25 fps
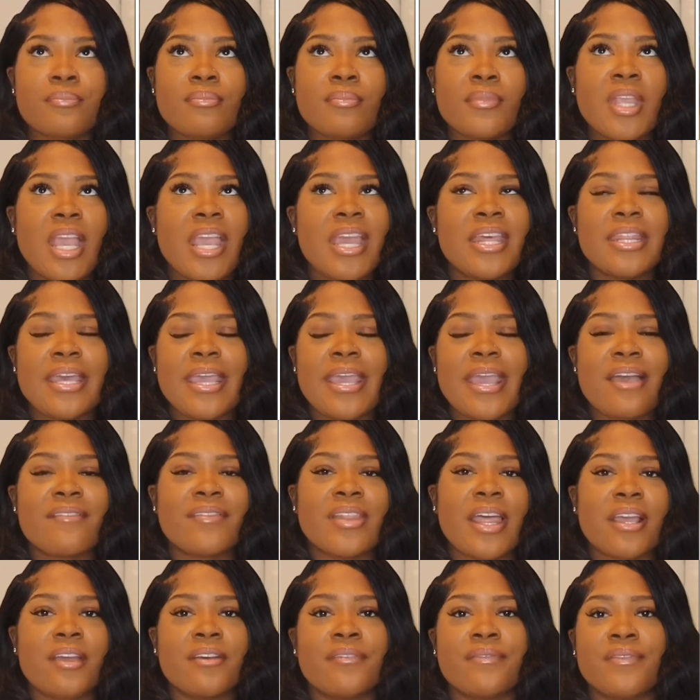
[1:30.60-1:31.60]
they have
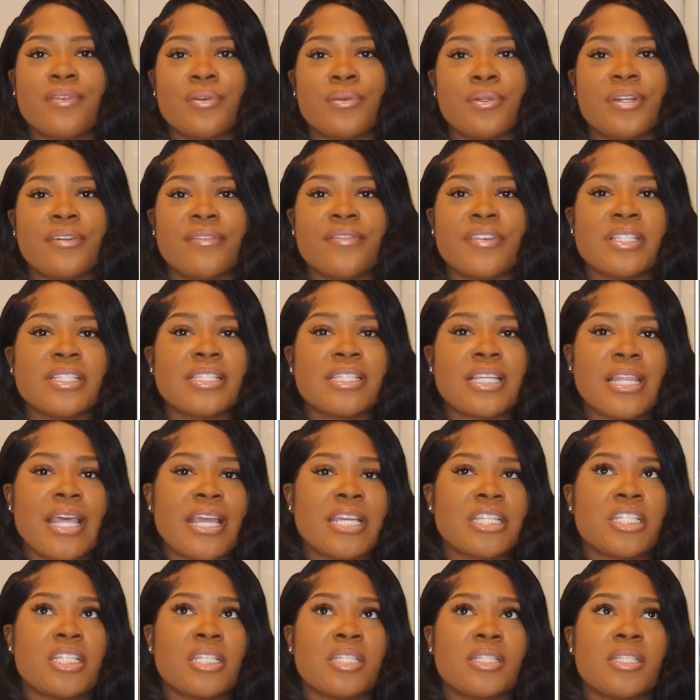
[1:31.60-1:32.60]
like a few different
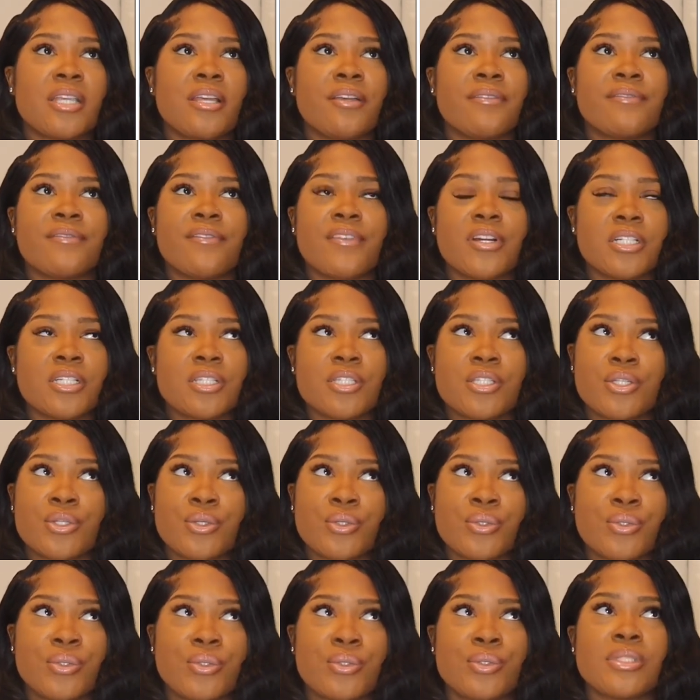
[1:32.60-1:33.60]
selections of
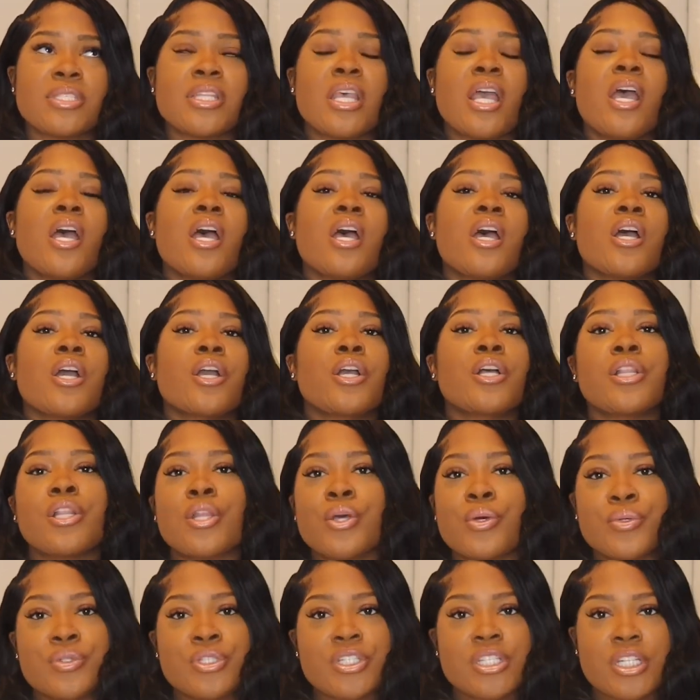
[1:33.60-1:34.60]
frontals,
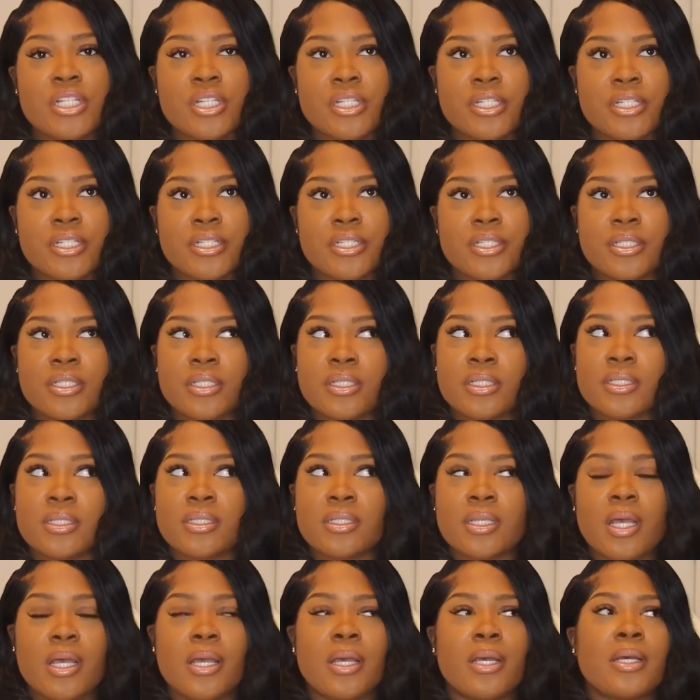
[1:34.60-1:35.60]

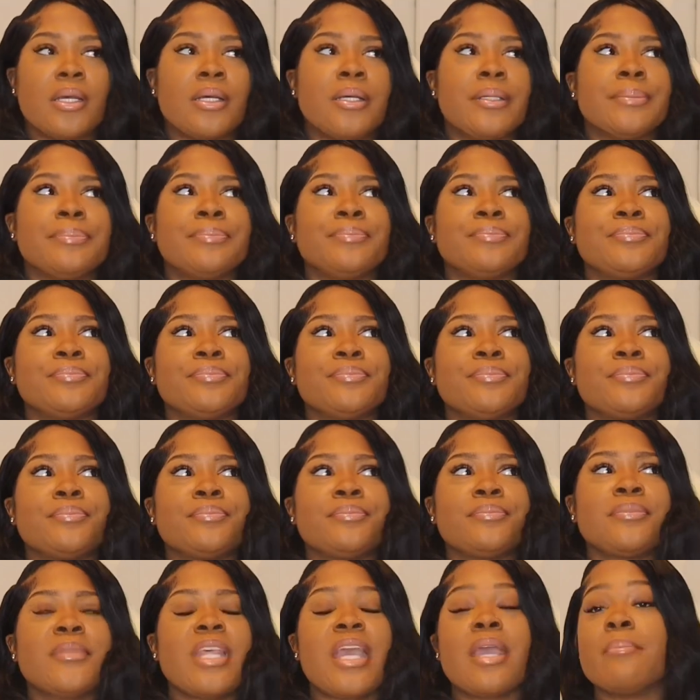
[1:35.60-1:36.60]
closures,
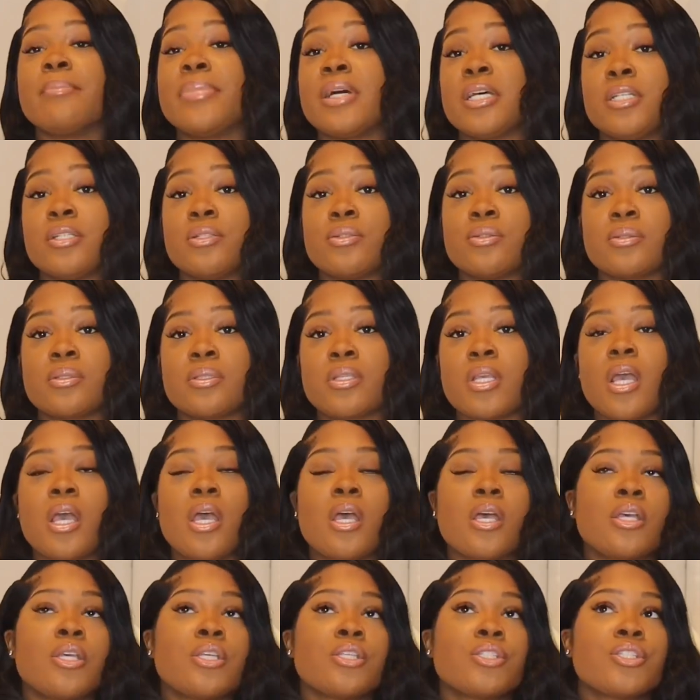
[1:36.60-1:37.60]
and bundles.
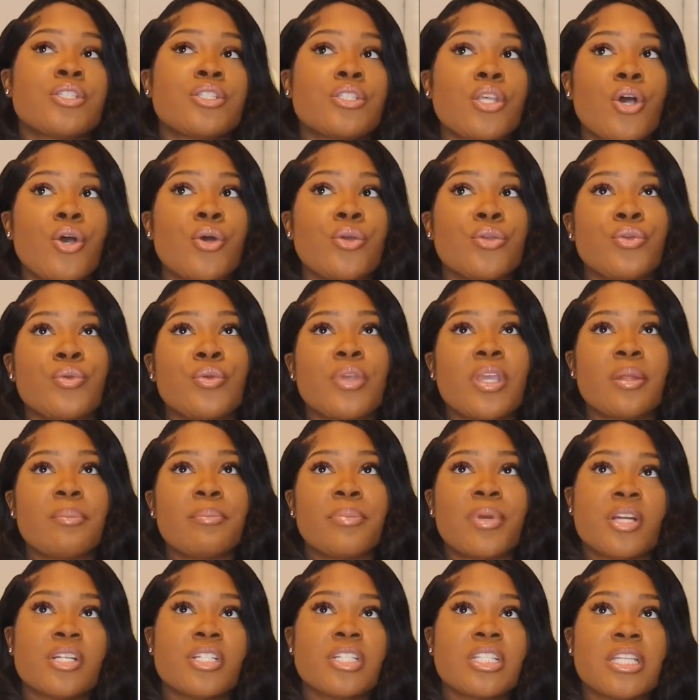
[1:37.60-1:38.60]
So you can
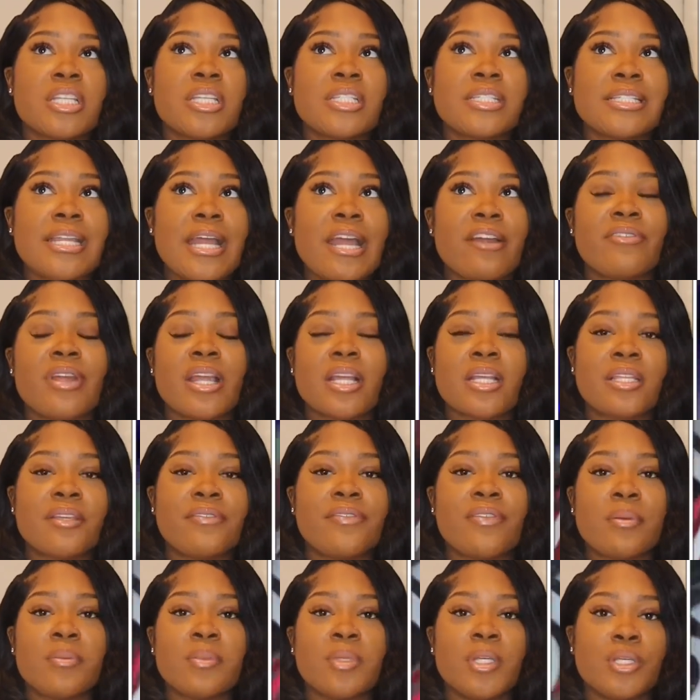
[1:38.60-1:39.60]
purchase directly
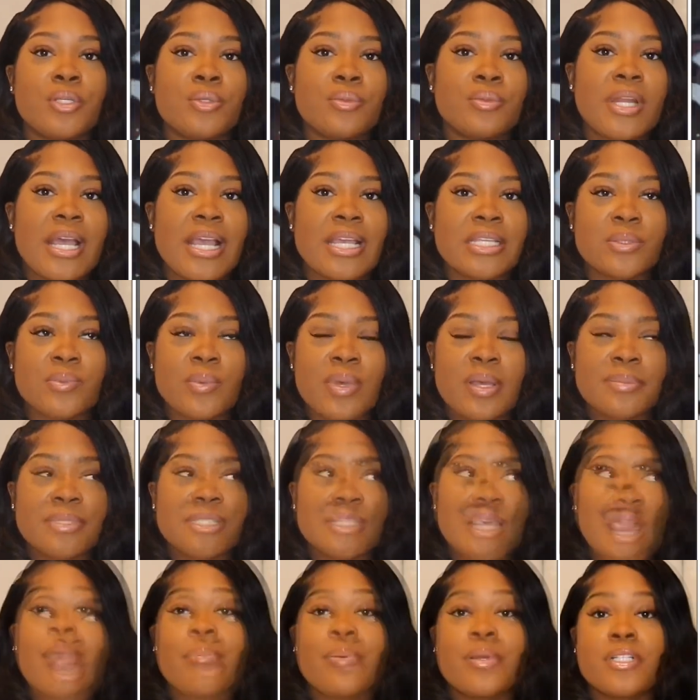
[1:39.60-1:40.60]
from the Unice
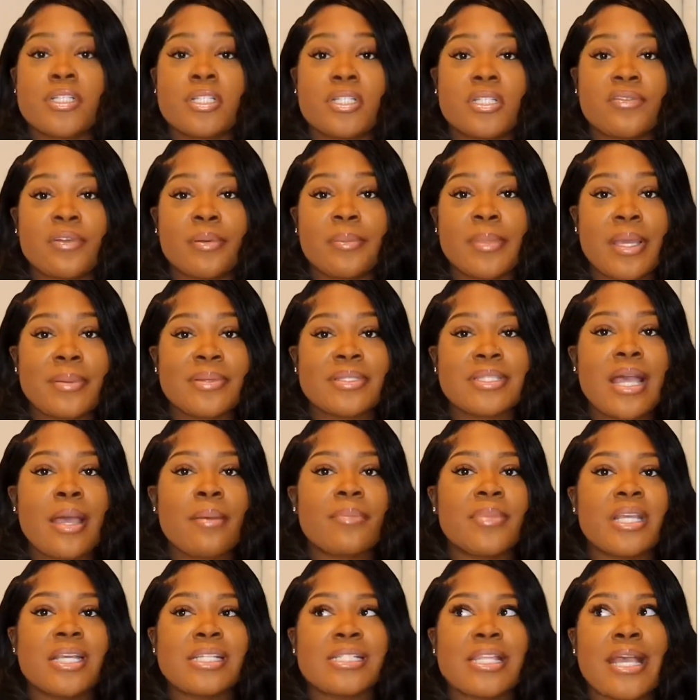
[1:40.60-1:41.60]
website. I purchased from
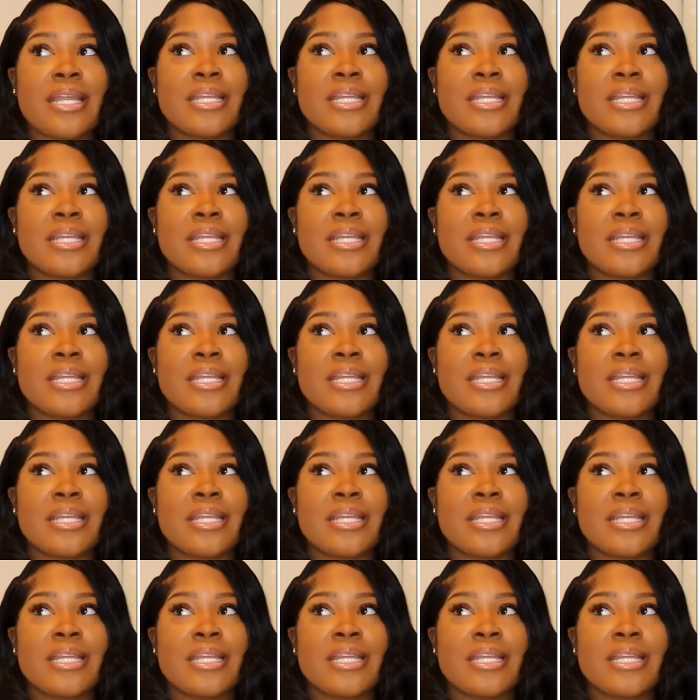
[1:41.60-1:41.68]
Amazon because I